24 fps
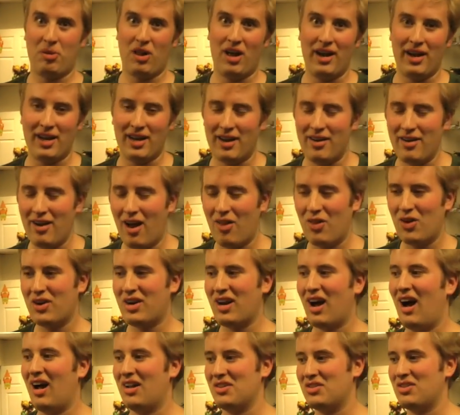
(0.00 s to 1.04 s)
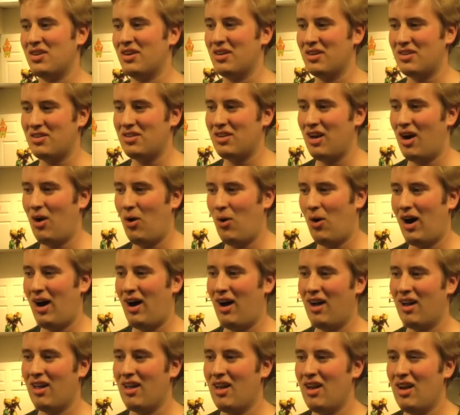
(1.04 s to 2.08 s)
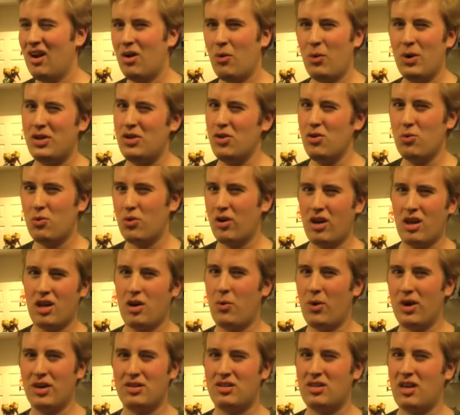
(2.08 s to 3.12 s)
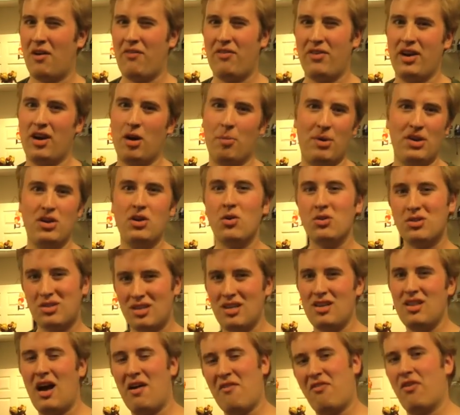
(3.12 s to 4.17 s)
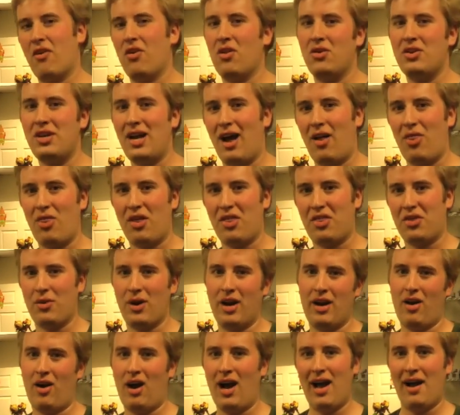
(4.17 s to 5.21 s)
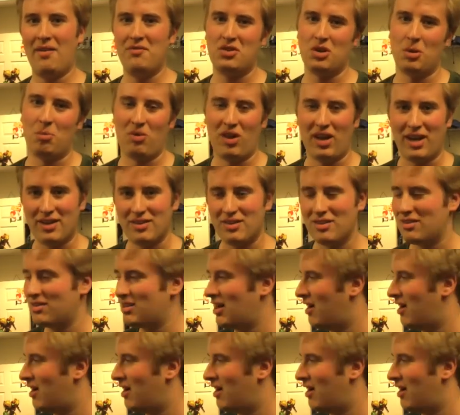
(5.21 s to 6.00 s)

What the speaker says: planning another concert, so we do really weird stuff in here, but you'll see that further down the thread. I'll have some links and